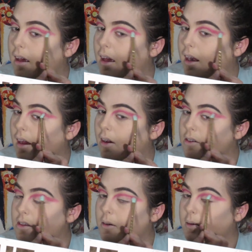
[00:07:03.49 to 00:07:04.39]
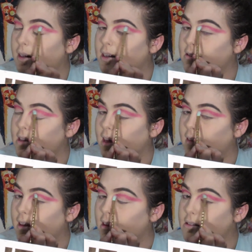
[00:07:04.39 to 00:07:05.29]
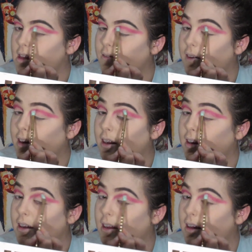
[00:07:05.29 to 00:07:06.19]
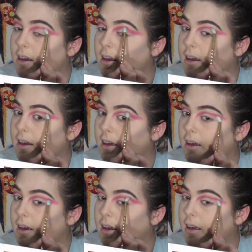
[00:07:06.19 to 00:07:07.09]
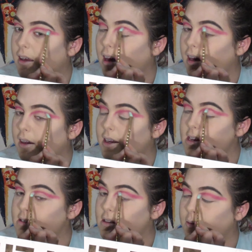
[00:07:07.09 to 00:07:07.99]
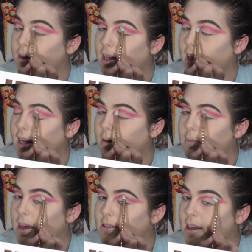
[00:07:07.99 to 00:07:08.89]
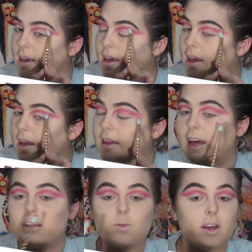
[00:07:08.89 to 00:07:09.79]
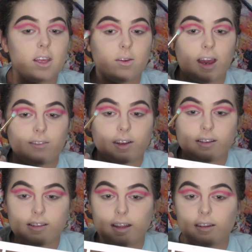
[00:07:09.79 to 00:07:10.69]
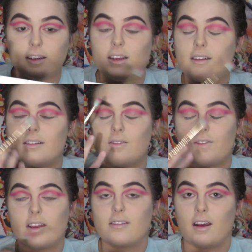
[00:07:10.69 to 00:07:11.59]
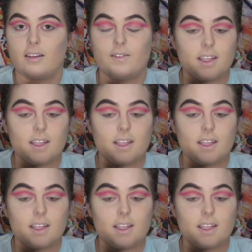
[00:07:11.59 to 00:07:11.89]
And I also wanted to say this, if your cut crease is really getting messy, that is why you have concealer to fix all of